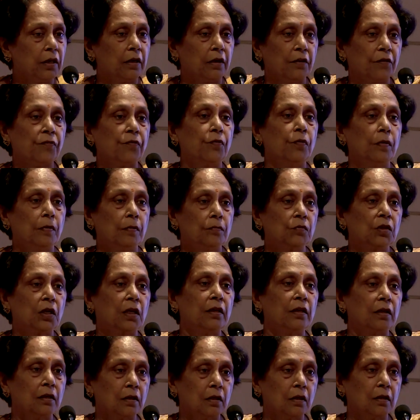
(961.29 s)
If the
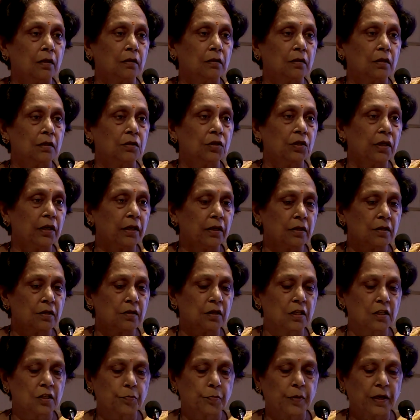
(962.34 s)
geneticist
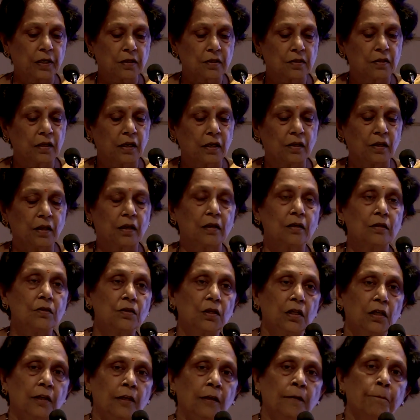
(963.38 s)
suspects that there is
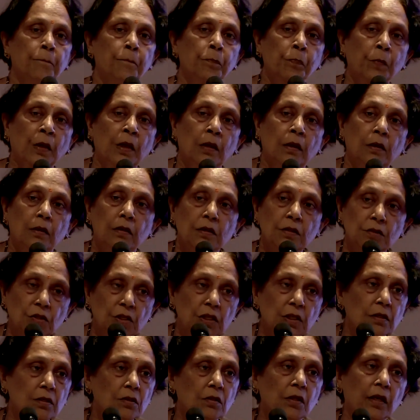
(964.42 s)
a
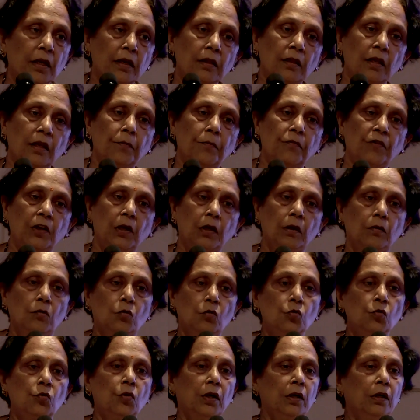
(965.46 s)
disease, then they will
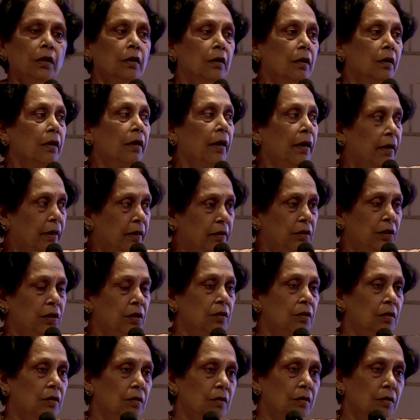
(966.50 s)
do a
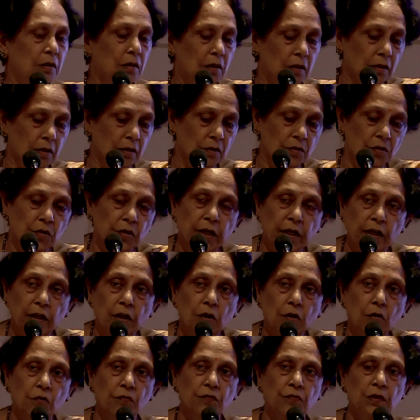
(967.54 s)
directed
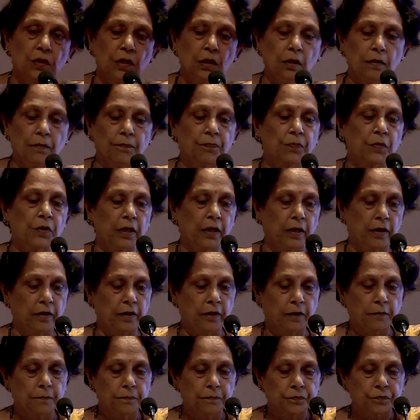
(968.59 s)
screening of the
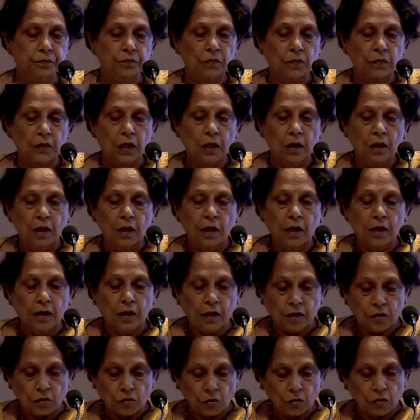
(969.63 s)
carrier.
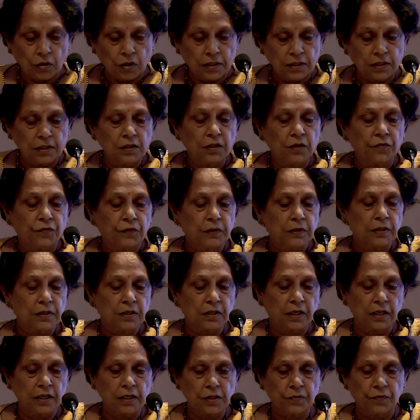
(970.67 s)
So this is the first
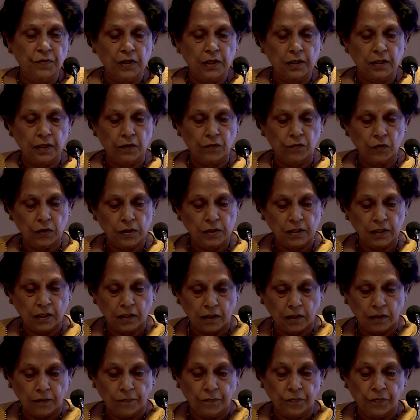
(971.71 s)
case where there was
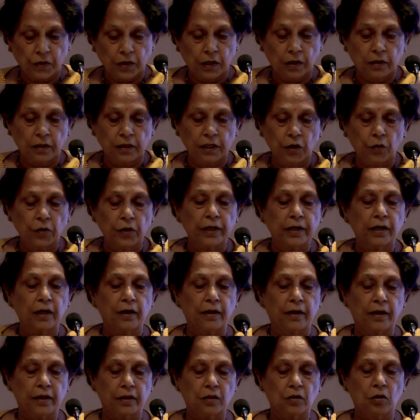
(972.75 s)
a neonatal
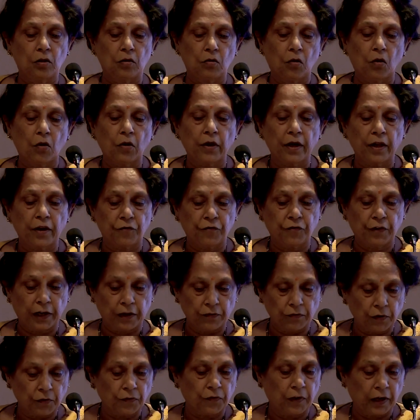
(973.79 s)
death on day
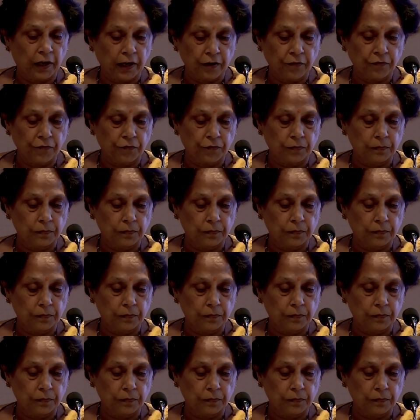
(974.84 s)
5 of life.